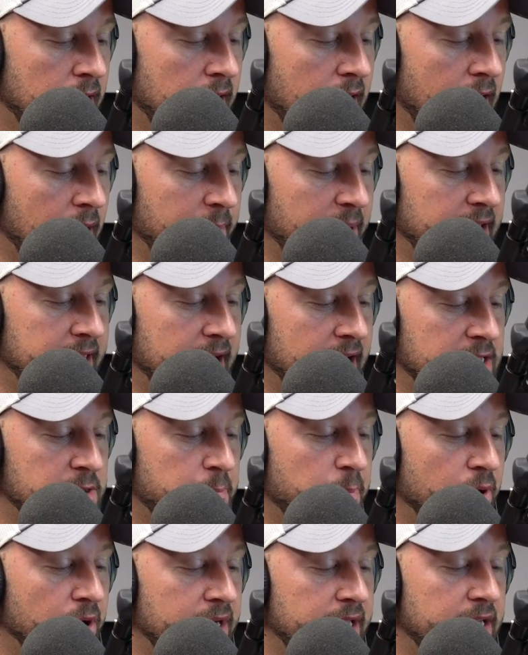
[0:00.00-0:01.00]
I mean, that's
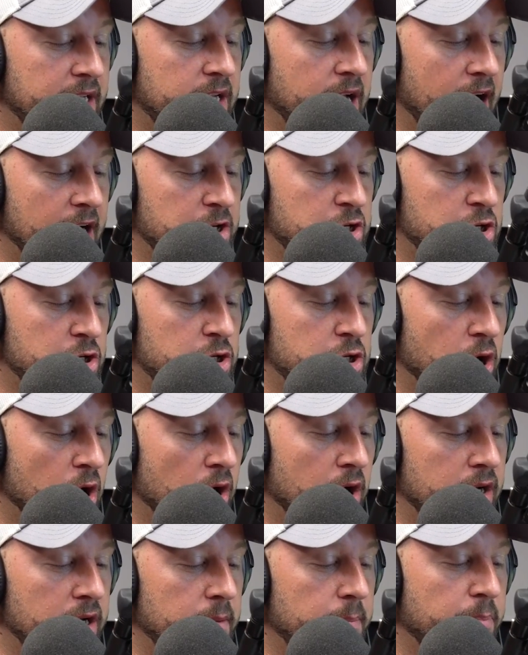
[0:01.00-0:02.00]
pretty gosh
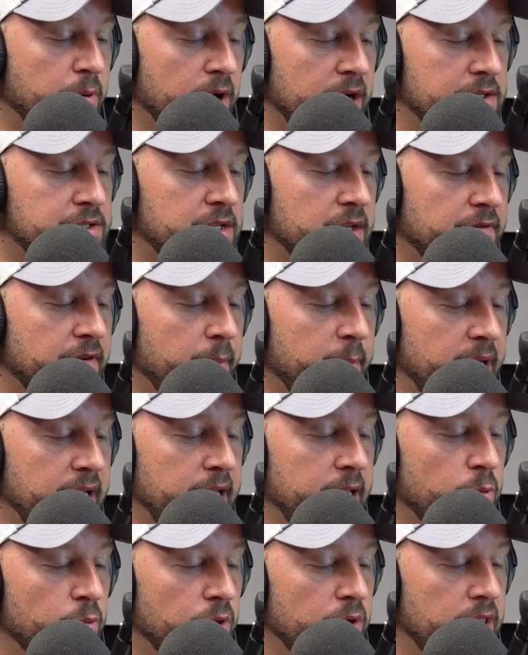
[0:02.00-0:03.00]
darn impressive. I mean,
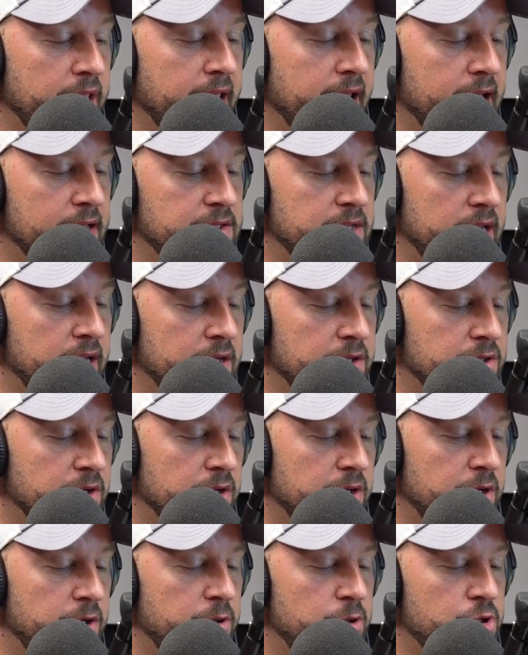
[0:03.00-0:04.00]
he really has
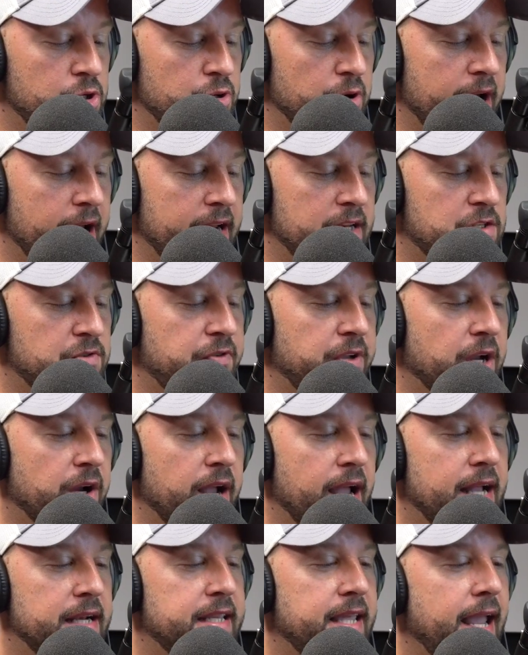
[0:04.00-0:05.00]
entered a new stratosphere.
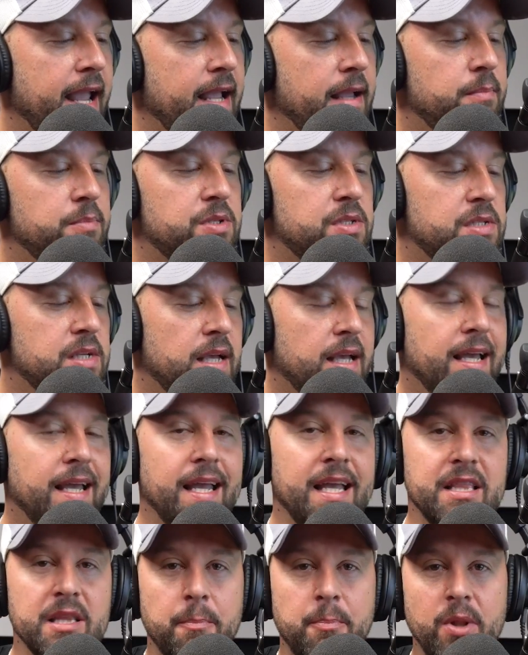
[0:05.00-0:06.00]
Had games
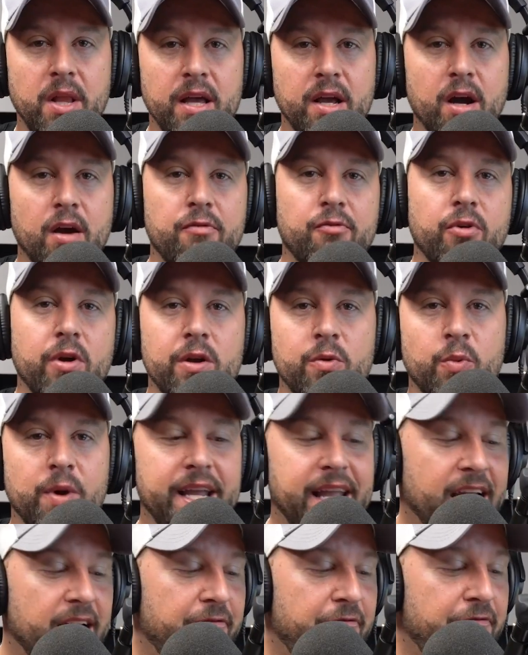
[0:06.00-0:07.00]
in the playoff run where
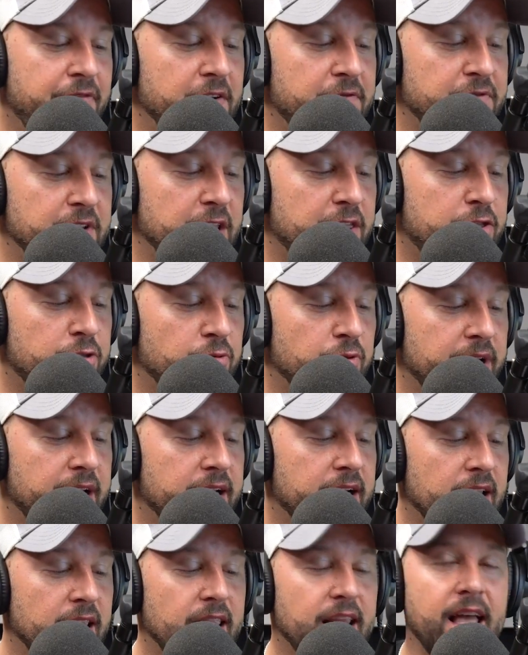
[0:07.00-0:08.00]
he had 53
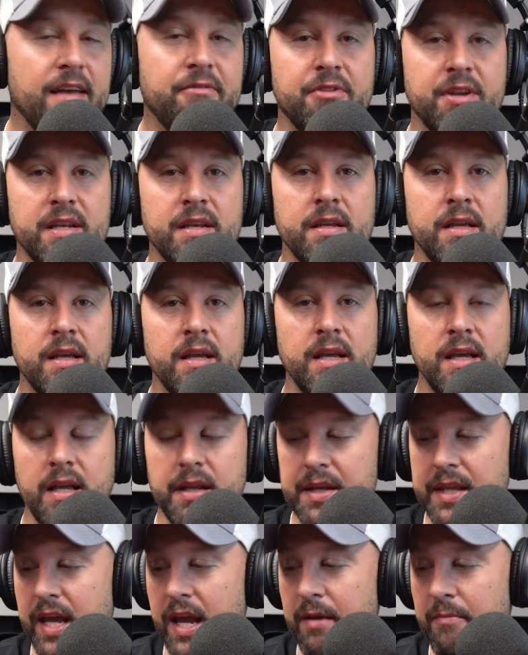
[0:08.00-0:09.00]
and 11
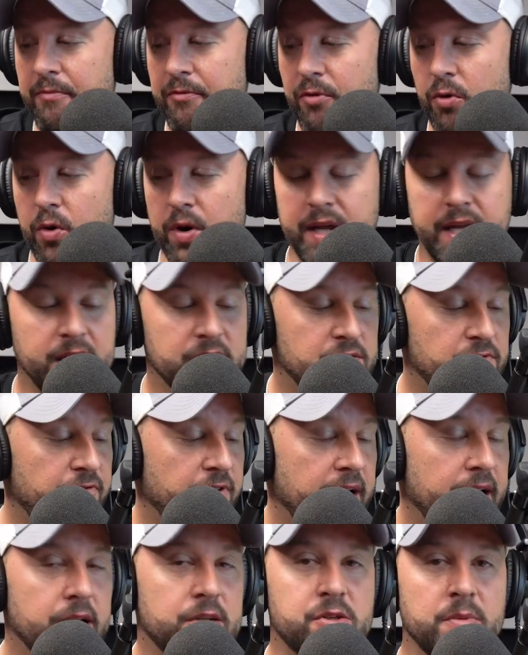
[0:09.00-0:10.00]
in game four against
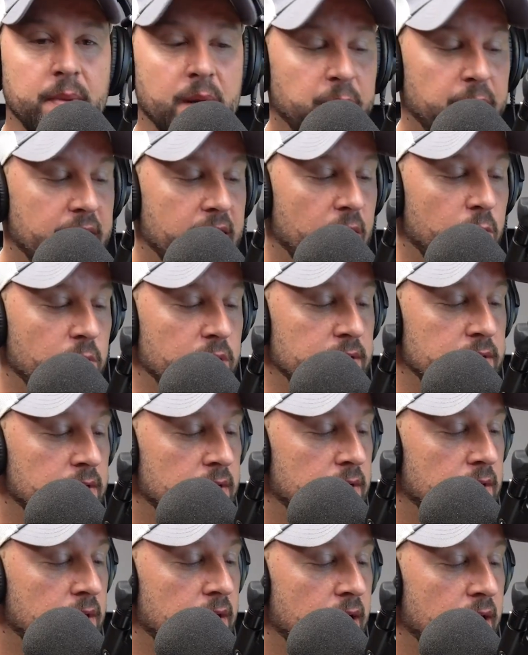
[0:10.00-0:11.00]
Phoenix. Remember that one?
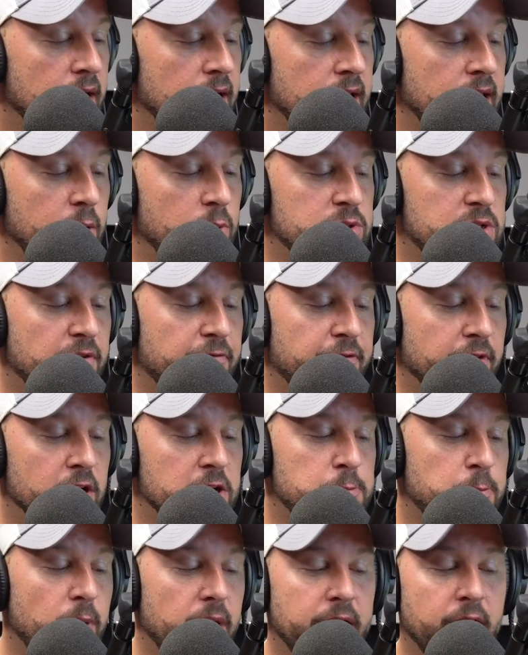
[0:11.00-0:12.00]
He was the
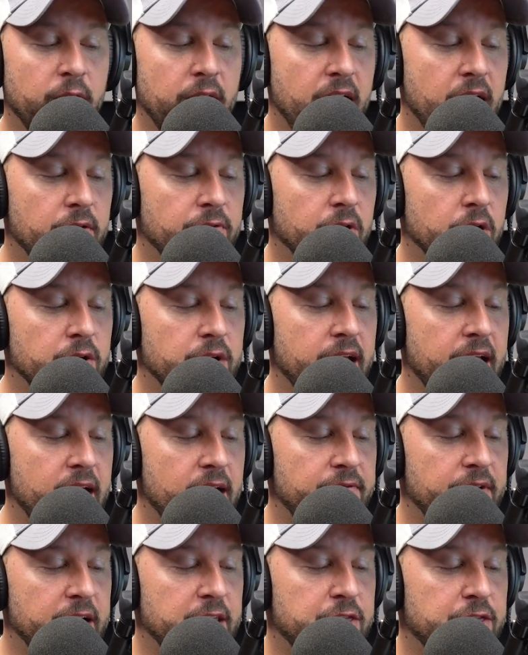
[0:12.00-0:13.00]
first player ever to
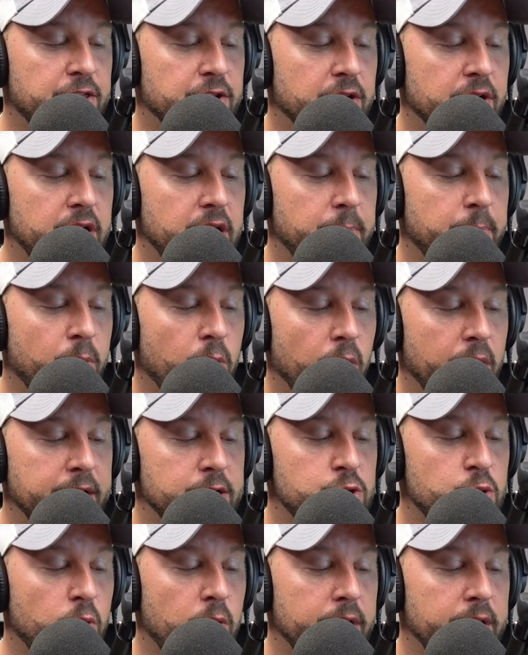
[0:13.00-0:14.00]
have a 30 point,
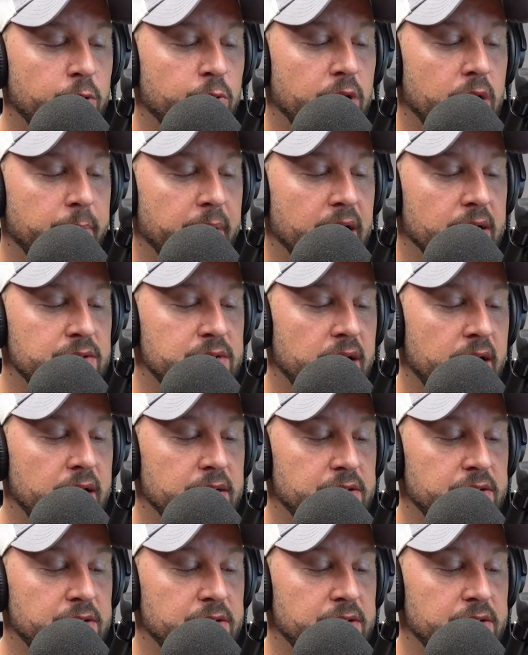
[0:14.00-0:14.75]
20 rebound, 10